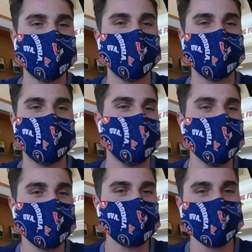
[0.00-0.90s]
In
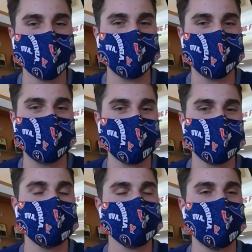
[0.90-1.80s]
an interviewing dynamic,
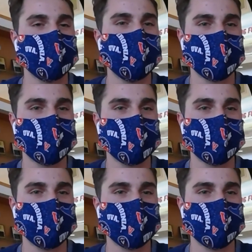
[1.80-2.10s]
it's kind of